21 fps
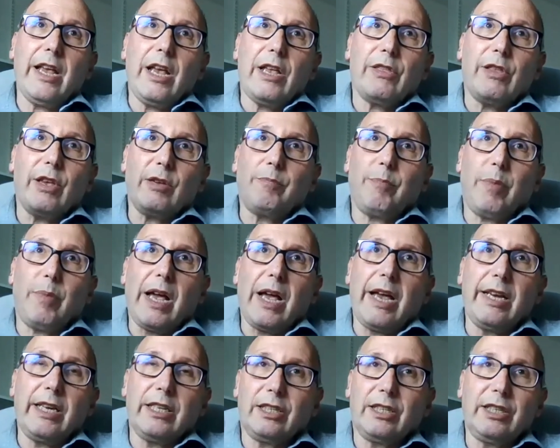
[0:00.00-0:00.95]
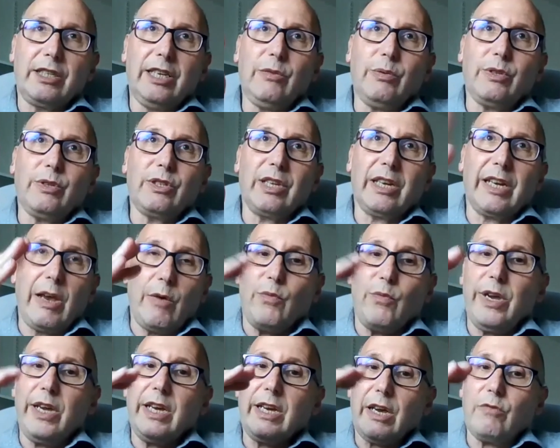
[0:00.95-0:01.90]
that by sequencing it,
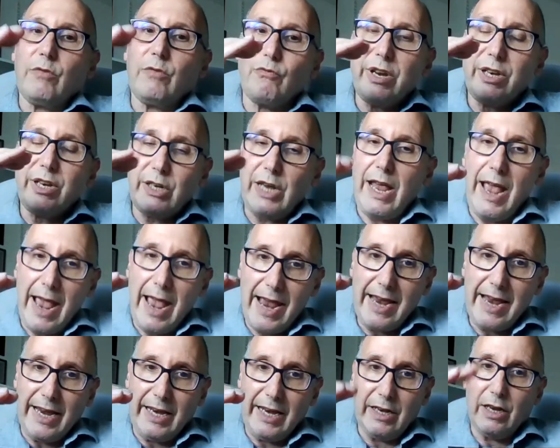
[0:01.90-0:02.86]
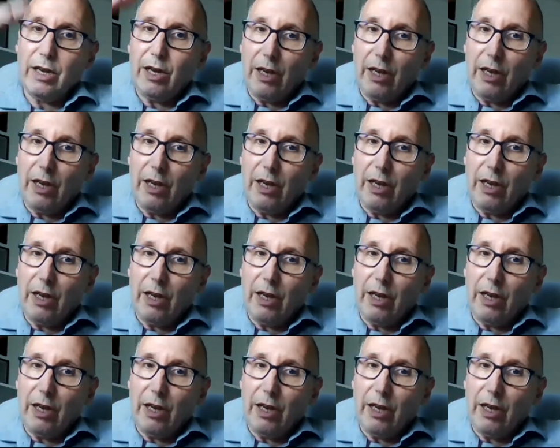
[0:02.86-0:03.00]
we can retain